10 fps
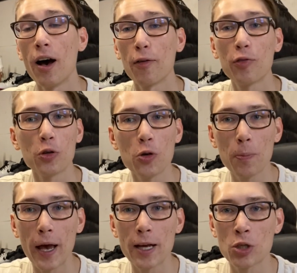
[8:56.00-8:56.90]
For You
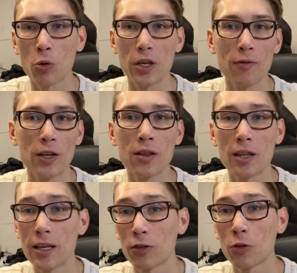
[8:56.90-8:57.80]
page or even
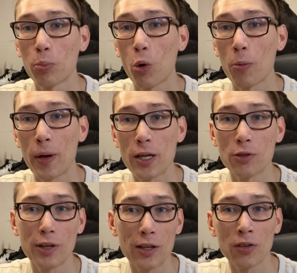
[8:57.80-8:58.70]
the Explore page
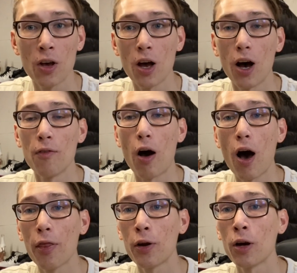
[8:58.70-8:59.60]
feeds of
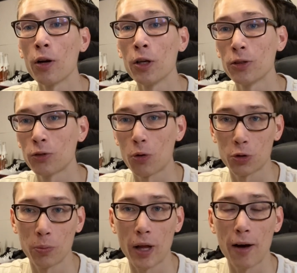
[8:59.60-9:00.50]
other
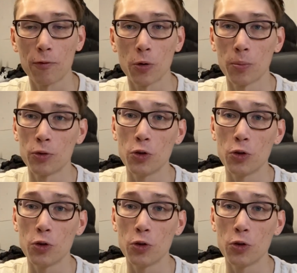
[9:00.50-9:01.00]
social platforms.